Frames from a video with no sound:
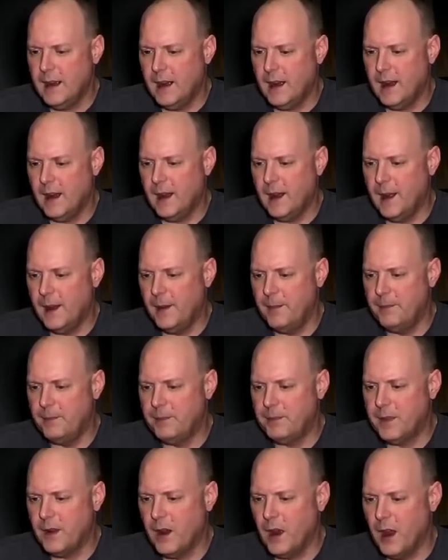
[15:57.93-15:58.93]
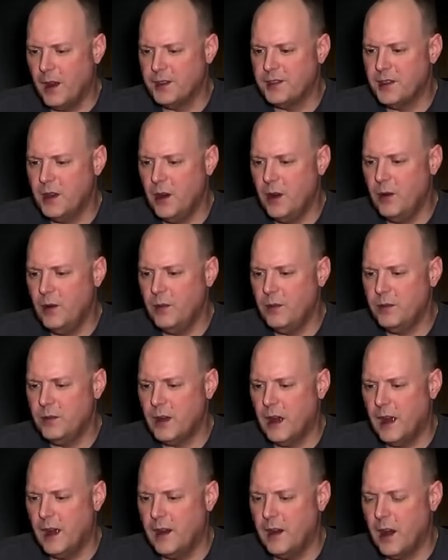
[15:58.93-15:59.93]
Um, also,
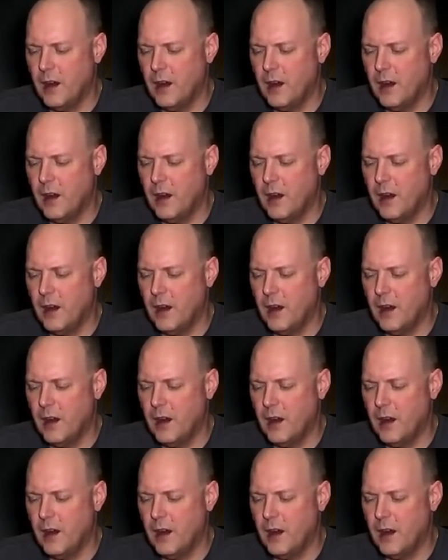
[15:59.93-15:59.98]
uh,